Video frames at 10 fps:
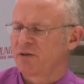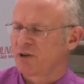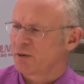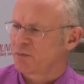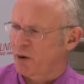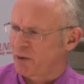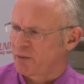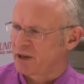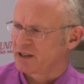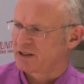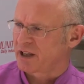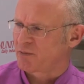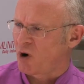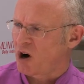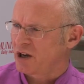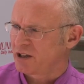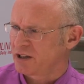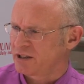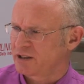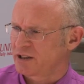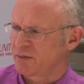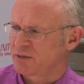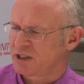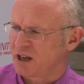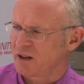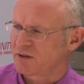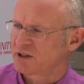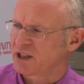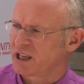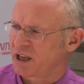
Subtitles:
real problem is that marketers themselves think